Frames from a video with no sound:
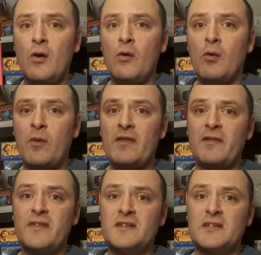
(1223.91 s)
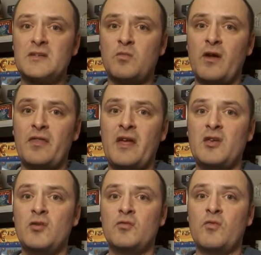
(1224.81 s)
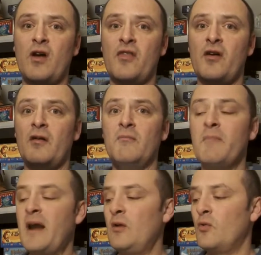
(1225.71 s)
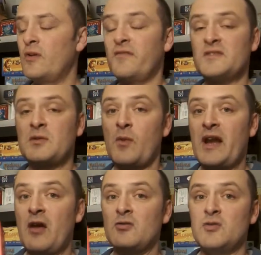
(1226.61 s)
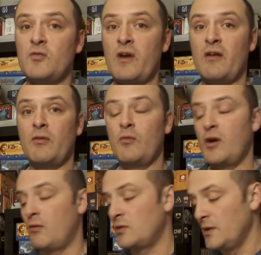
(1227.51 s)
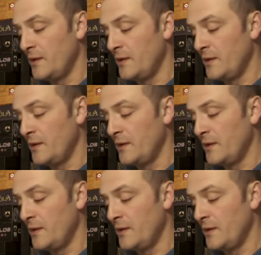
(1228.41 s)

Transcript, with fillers: or whether this is one that you'd rather mail order for someone else around the world.